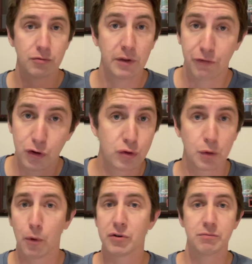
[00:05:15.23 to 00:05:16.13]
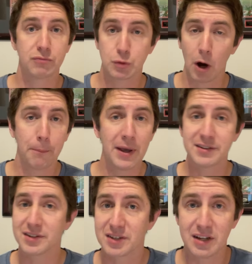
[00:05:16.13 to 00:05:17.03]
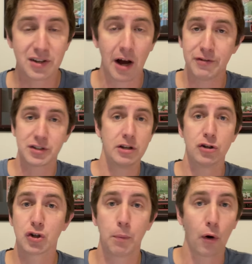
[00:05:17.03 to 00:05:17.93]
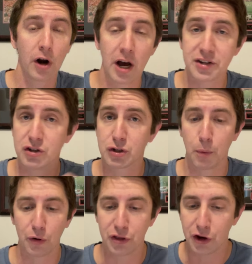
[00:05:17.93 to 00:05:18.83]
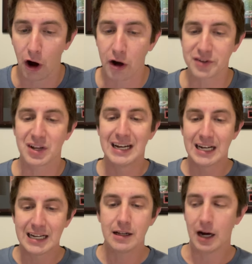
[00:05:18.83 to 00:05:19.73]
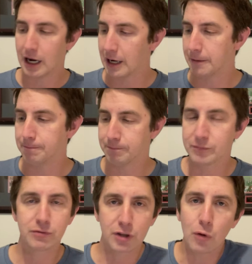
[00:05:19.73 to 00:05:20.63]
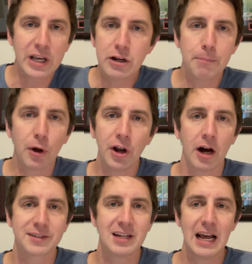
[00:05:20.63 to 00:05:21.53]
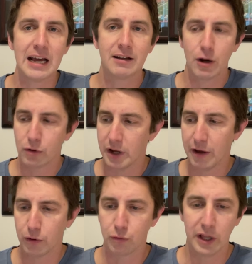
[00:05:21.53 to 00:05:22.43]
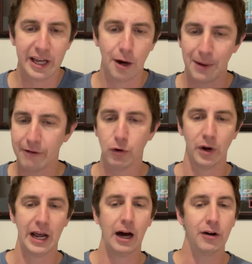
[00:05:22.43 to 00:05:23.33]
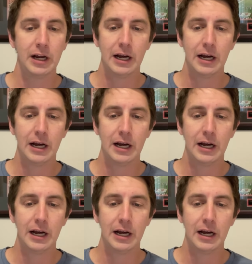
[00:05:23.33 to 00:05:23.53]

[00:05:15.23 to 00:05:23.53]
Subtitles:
If you support small businesses, obviously you support us, you support the dogs. Go get your Bulldog today. That would really help everyone out.